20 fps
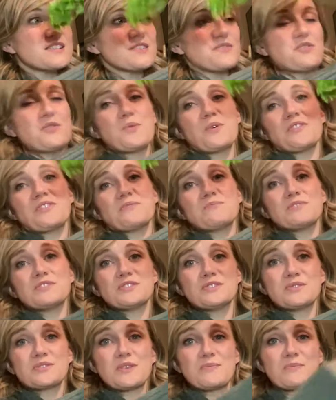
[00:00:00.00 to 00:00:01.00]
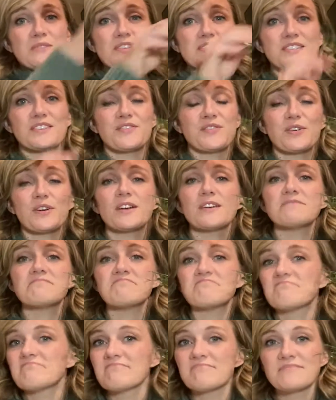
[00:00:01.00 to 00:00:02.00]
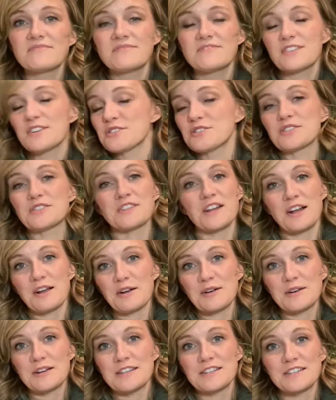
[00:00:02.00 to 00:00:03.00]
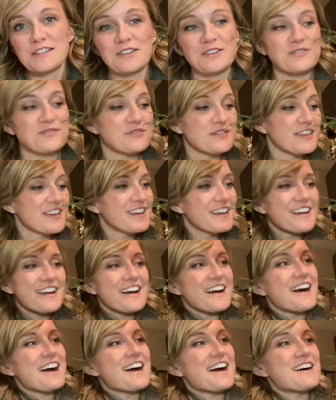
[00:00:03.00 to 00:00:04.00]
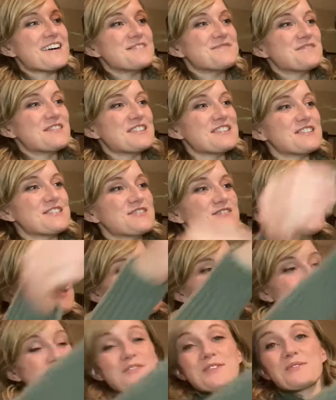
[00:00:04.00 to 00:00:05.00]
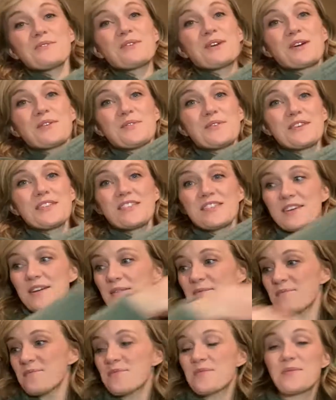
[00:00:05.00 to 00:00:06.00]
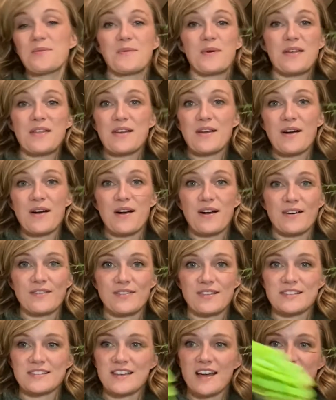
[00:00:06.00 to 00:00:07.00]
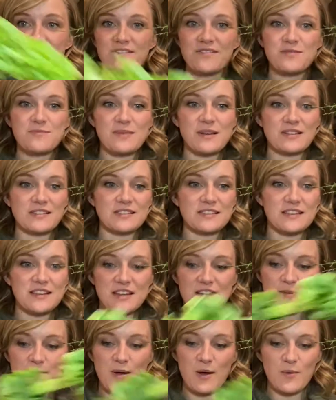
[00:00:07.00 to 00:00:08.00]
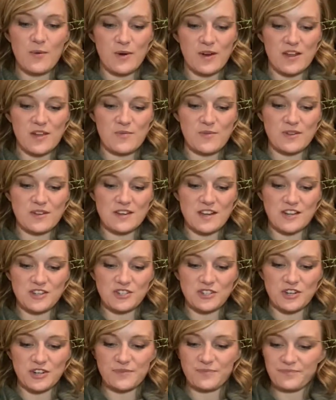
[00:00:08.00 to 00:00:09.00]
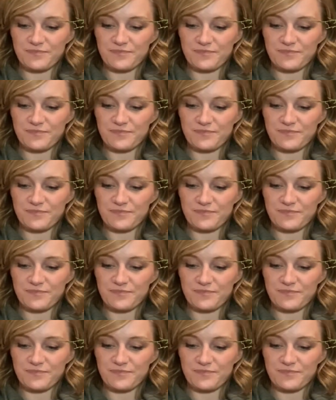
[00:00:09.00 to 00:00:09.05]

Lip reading: you want them to do something different, they're just not going to. You just want to work with them the way they are. That's kind of the best thing about working with nature.